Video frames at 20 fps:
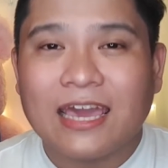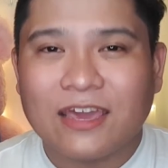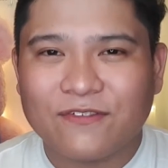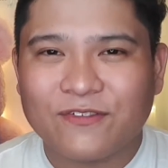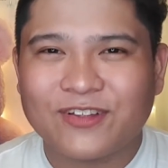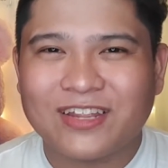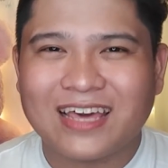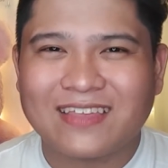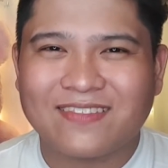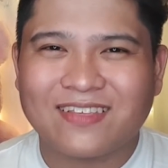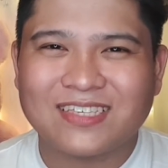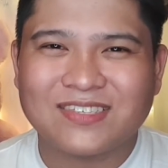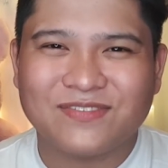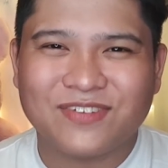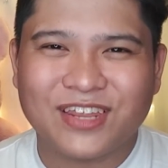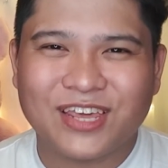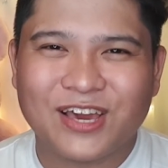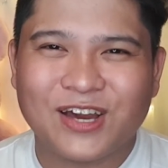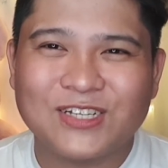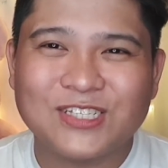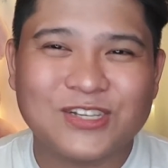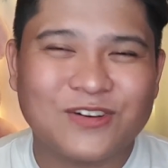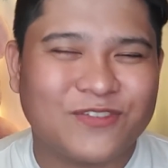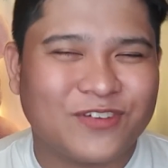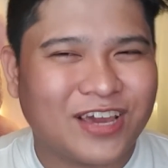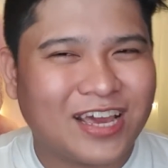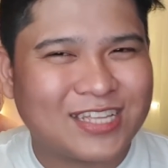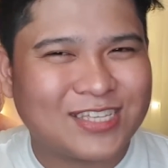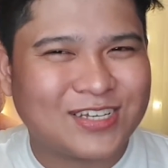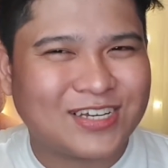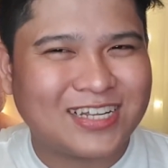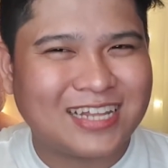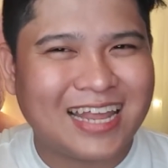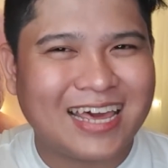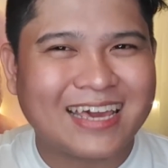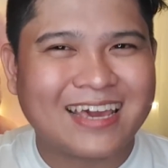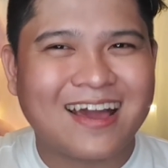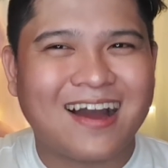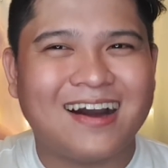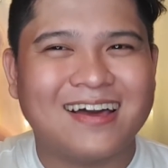If you like this video, don't forget to
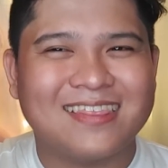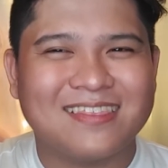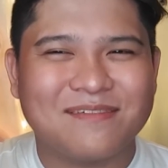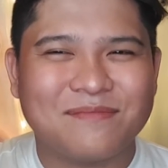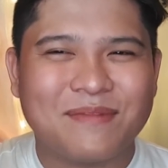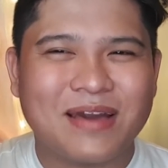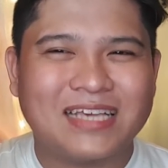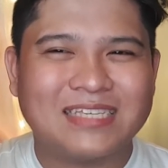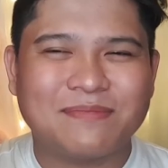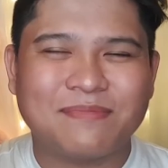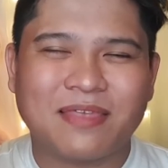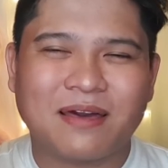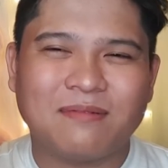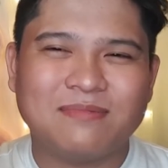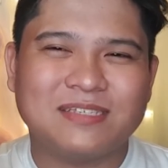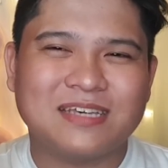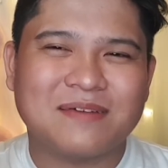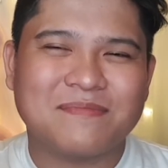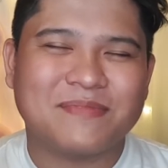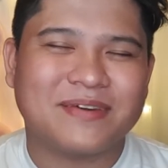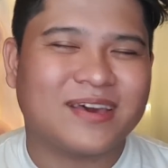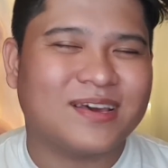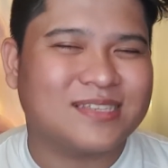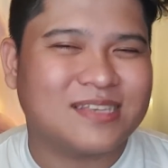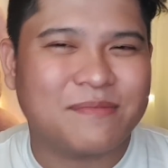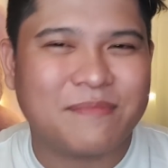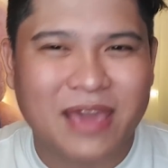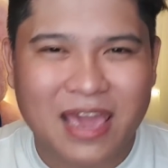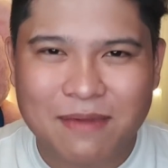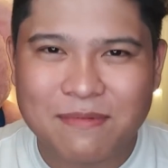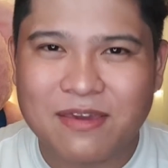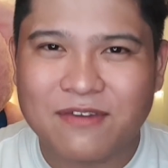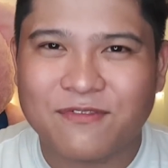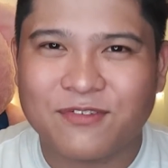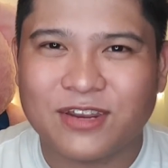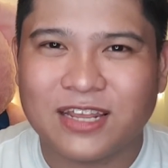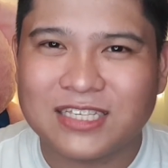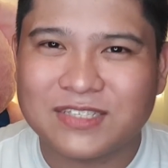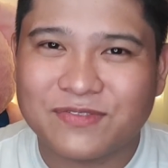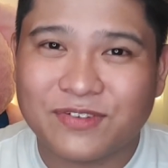click on the massive thumbs up, because I'm aiming
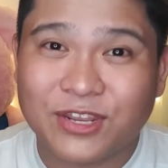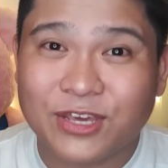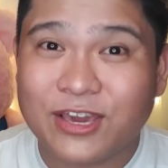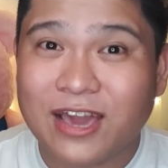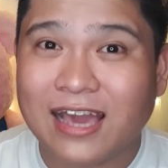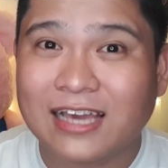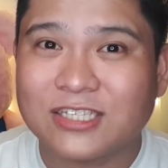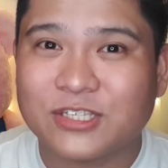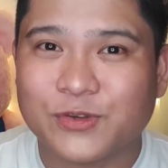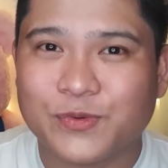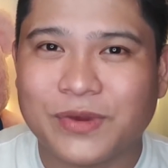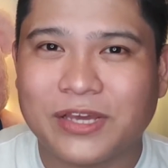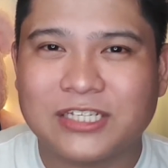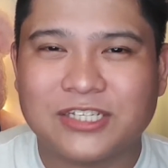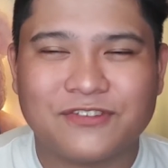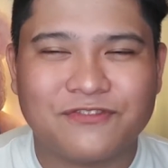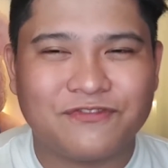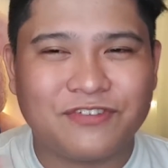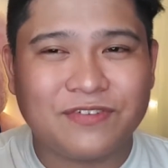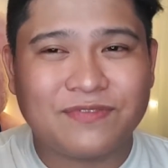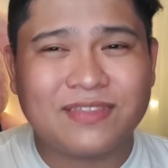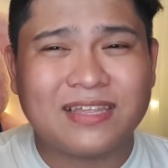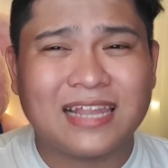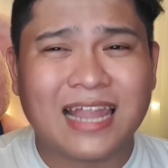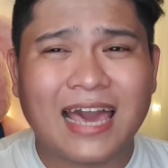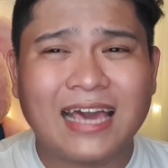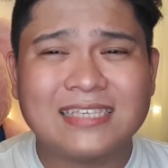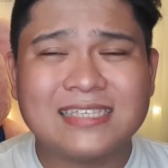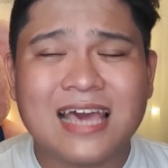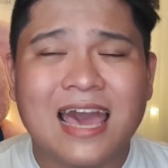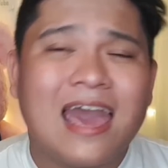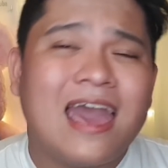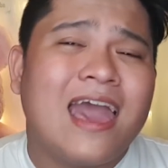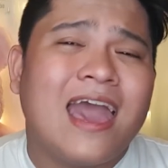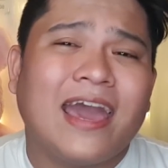for this video, guys, to reach 50 likes.